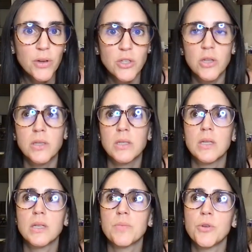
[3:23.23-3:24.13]
It's just
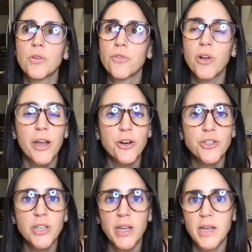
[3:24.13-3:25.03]
this beautiful
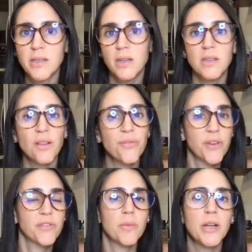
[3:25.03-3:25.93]
energy. Like I said, it's in the
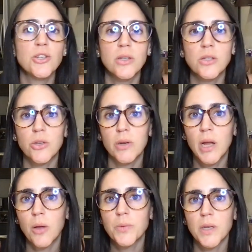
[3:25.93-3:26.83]
fifth dimension. So it
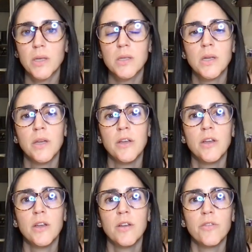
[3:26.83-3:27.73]
helps us
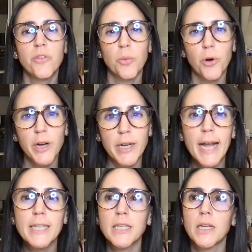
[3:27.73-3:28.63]
feel more
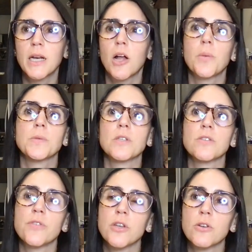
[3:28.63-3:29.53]
connected. It helps us
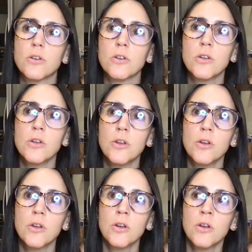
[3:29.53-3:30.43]
feel
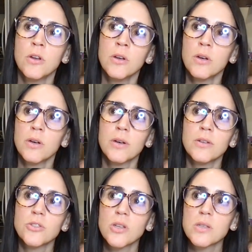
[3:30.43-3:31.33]

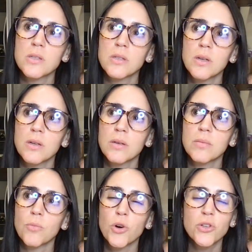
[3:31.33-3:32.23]
just
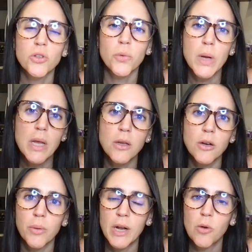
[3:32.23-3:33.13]
more serene. You
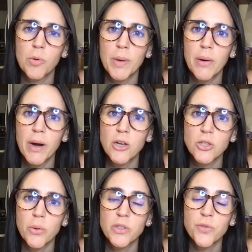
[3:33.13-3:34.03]
know, when I open my records,
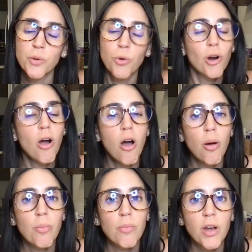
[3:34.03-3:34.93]
I always feel more
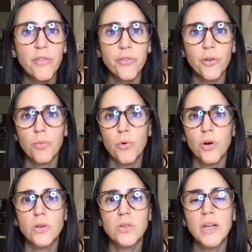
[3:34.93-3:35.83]
calm. I feel
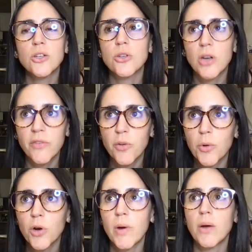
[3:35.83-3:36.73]
more centered. I feel
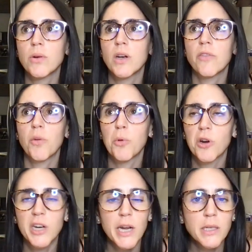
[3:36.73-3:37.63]
more grounded. I feel more
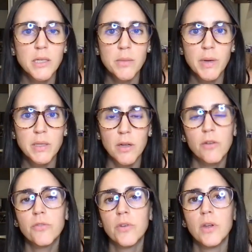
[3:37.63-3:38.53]
connected to
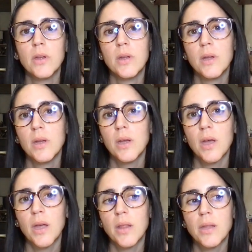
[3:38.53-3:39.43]
myself.
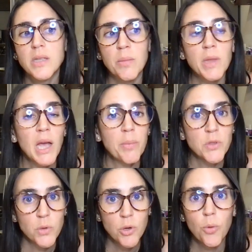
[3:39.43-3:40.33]
And the same thing
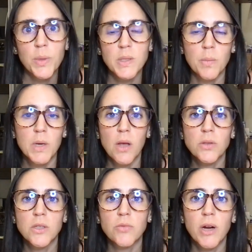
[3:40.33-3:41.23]
happens when you open somebody
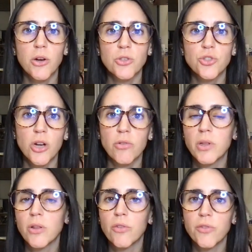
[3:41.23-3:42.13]
else's records.
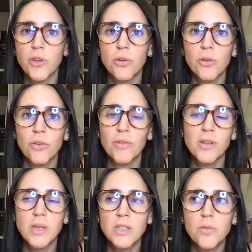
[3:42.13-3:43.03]
Generally, they'll feel a
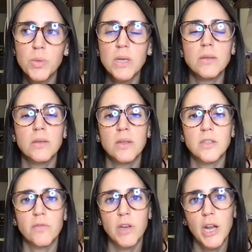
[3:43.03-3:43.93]
sense of peace, a sense
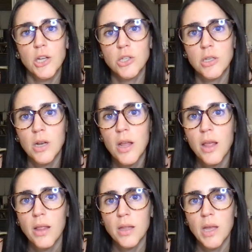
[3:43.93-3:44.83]
of connection
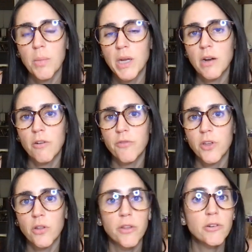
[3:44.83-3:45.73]
that they might not
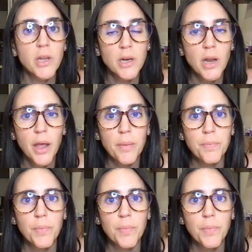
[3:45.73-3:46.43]
feel in their day to day.